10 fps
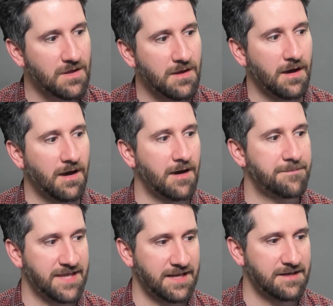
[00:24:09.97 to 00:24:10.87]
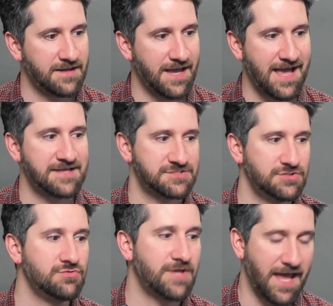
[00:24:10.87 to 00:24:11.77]
but get in as
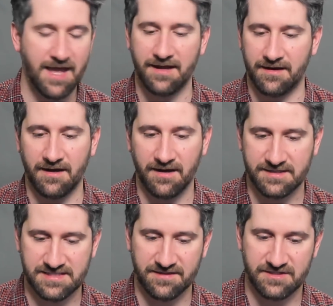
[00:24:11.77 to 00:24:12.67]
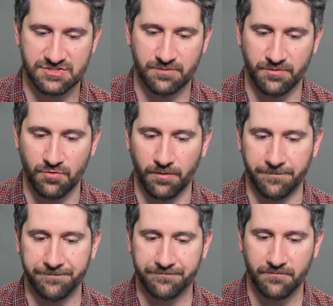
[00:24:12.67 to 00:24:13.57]
you can, because I think it's super cool.
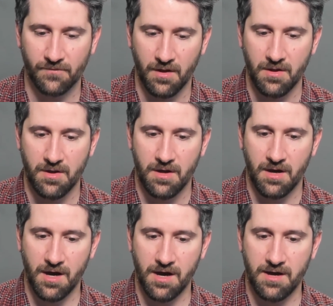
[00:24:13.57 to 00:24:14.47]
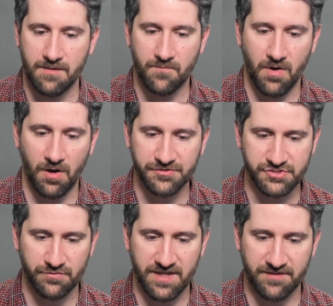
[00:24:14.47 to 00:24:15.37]
Um, also,
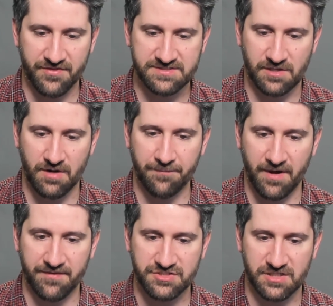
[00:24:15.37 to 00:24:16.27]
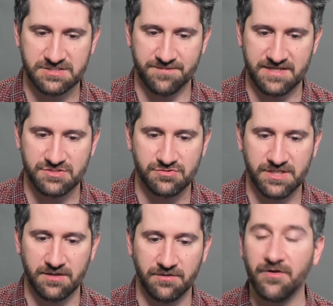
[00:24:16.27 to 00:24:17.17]
the things that are up on the Dungeon Masters
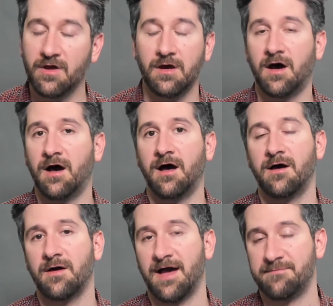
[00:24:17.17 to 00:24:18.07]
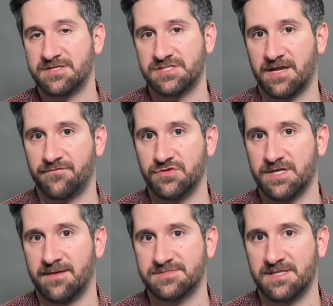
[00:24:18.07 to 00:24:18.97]
Guild. Uh, I mentioned that a few
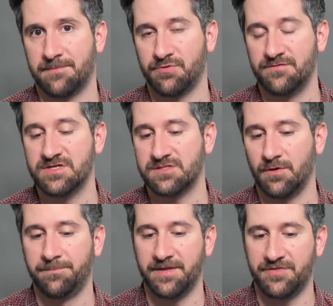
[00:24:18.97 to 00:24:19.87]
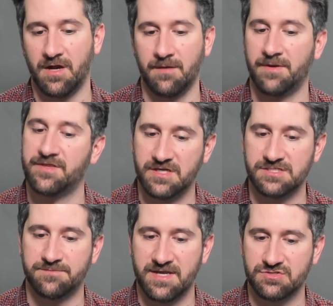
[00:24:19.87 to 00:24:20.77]
times in that previous little bit there, but the
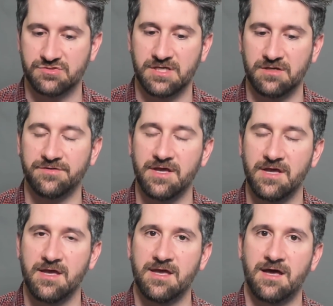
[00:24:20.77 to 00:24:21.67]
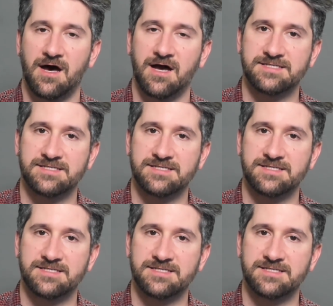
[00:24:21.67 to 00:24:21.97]
Dungeon Masters Guild uh,